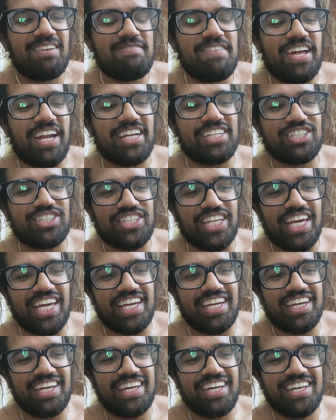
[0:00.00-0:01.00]
man, I just
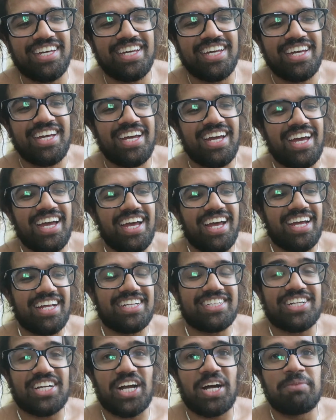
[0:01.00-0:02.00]
ate. And
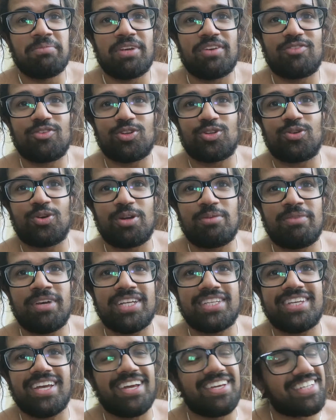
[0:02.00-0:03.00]
he's like, I'm leaving in 20
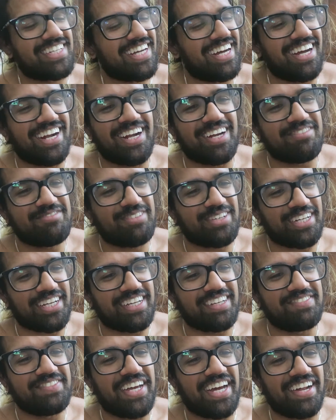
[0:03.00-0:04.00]
minutes. I was like, alright, fuck
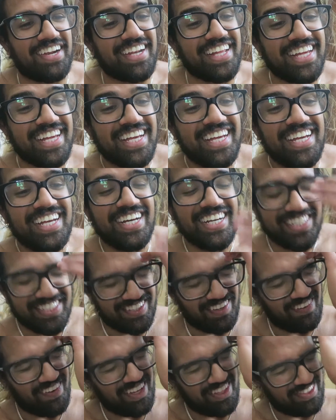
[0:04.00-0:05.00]
it, I'm down.
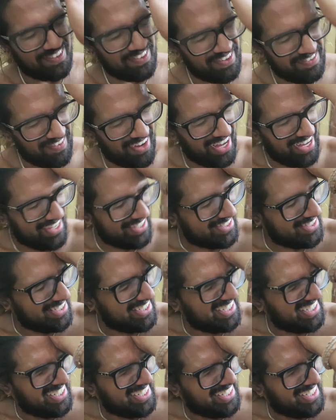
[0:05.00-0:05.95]
So I ran 3 miles.